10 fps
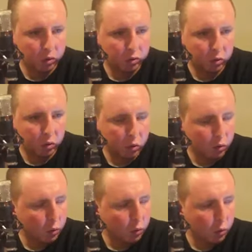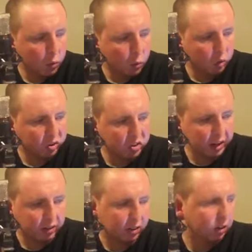what's
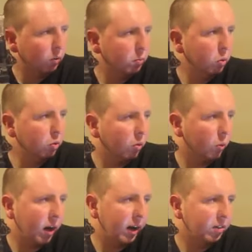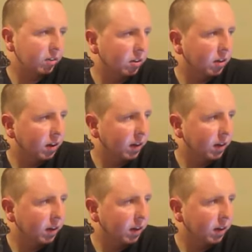next then, music wise?